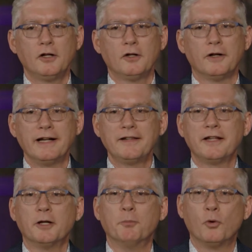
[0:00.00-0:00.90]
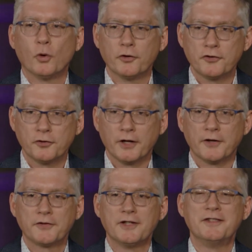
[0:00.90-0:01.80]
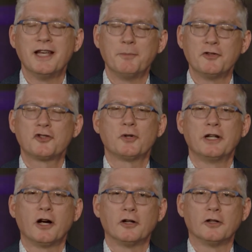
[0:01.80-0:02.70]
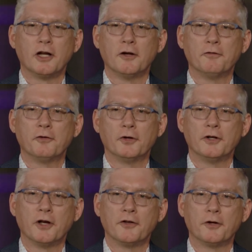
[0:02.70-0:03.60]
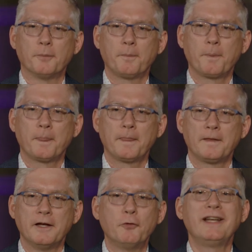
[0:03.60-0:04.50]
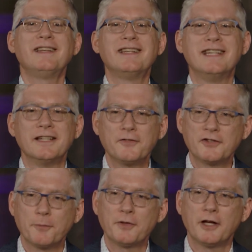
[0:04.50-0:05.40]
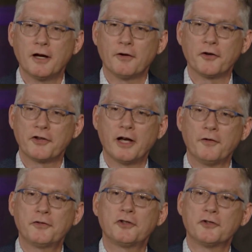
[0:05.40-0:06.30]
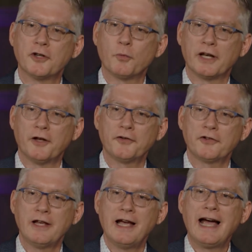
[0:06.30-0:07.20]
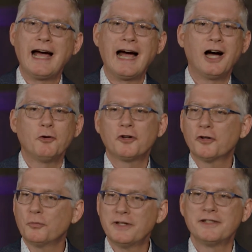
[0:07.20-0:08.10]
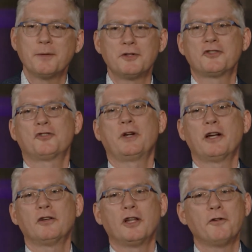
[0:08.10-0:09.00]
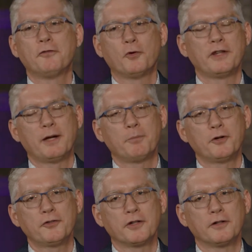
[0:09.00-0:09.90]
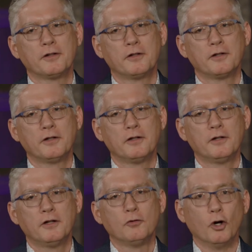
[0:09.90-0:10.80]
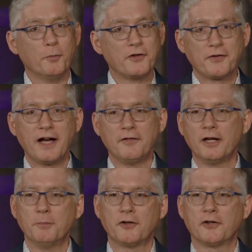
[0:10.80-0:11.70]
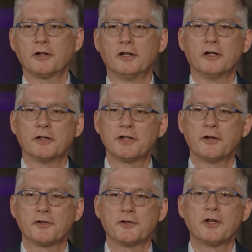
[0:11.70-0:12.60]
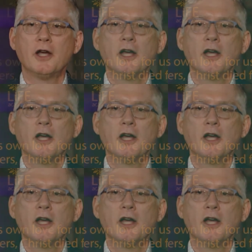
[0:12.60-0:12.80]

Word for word: or anything important to us to demonstrate our love for another. If we didn't give something of ourselves to someone else, how could we demonstrate our love for that person? Romans five eight makes it clear. It tells us,